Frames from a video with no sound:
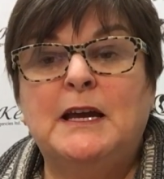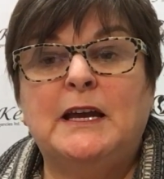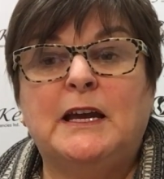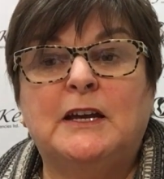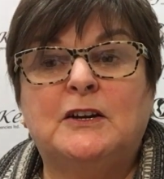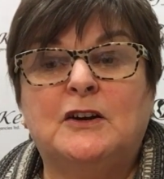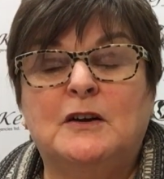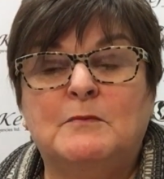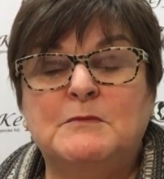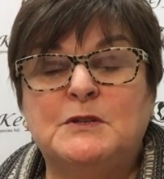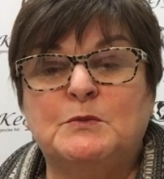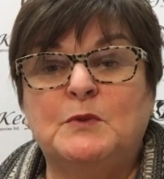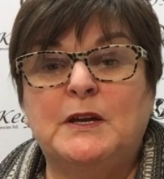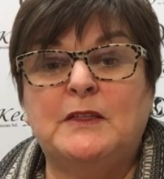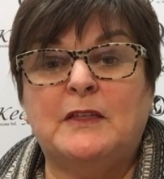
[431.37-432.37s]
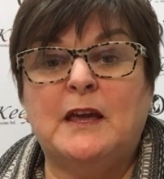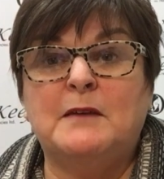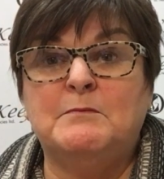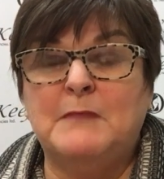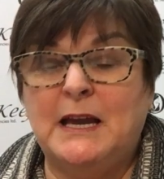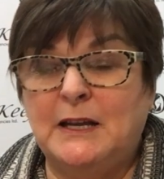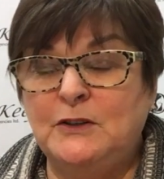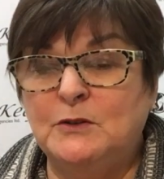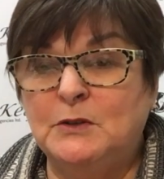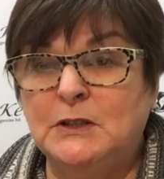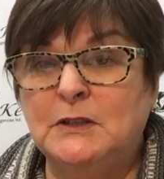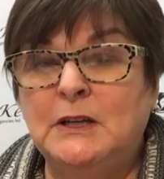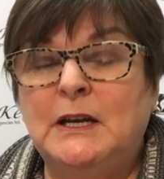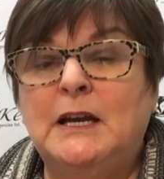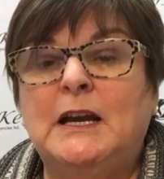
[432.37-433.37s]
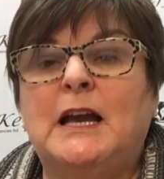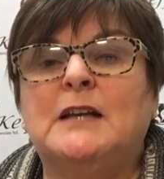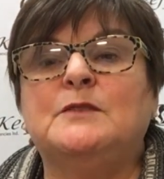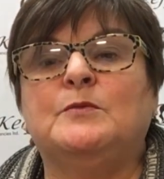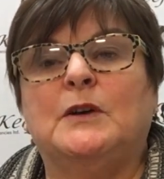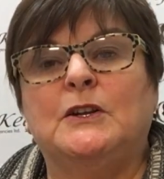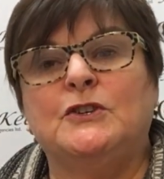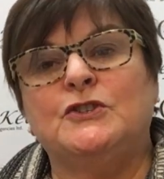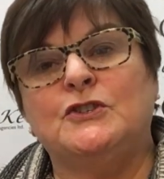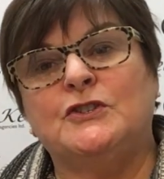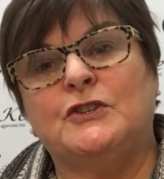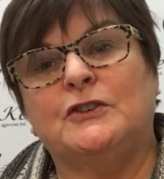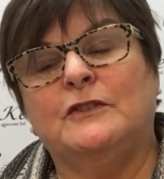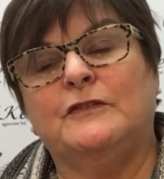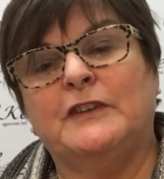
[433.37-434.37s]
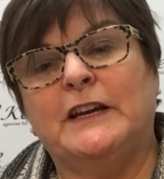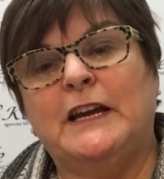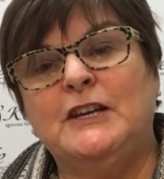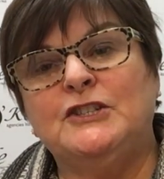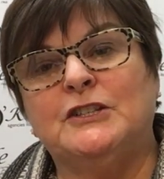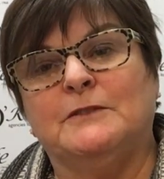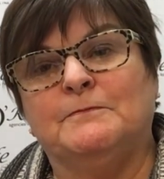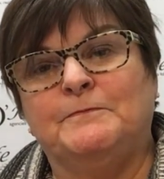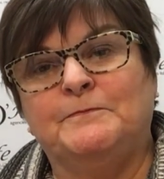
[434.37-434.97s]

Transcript: It comes with a manual as well as your certification.